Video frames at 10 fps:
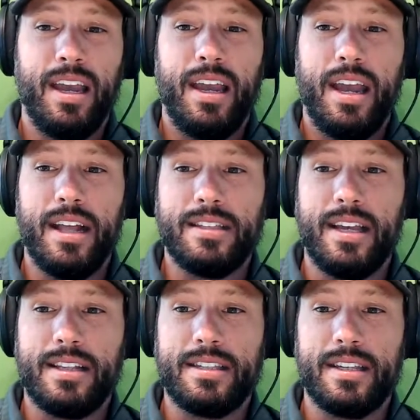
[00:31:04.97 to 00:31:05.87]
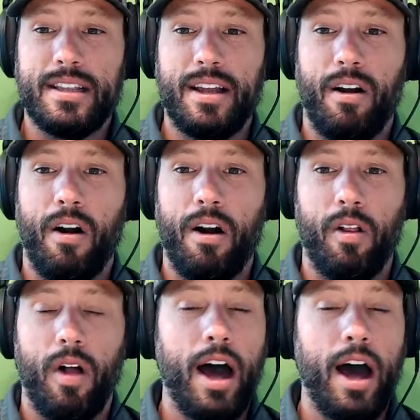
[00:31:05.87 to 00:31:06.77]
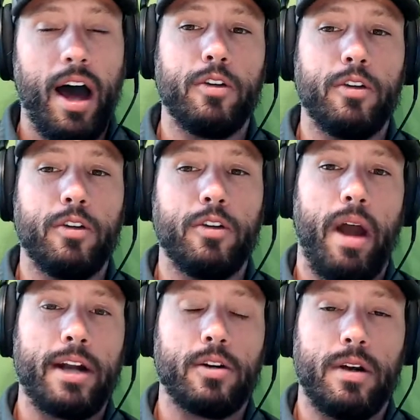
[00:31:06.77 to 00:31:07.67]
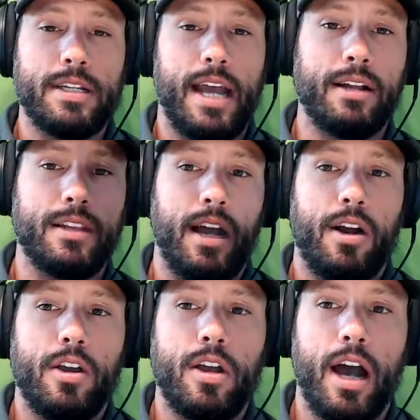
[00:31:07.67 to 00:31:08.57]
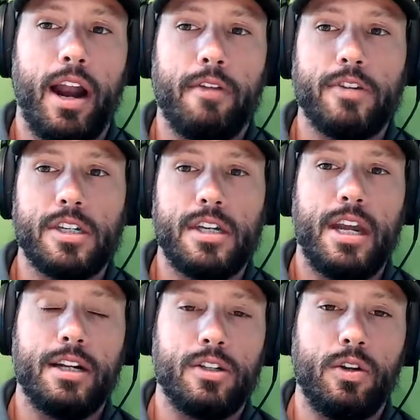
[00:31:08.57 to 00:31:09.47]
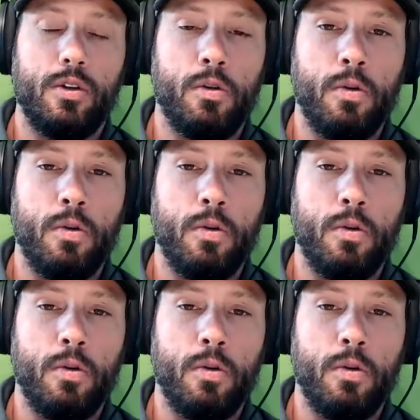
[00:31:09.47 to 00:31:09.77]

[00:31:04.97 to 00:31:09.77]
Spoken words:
there aren't a lot of good directories out there. You kind of just need to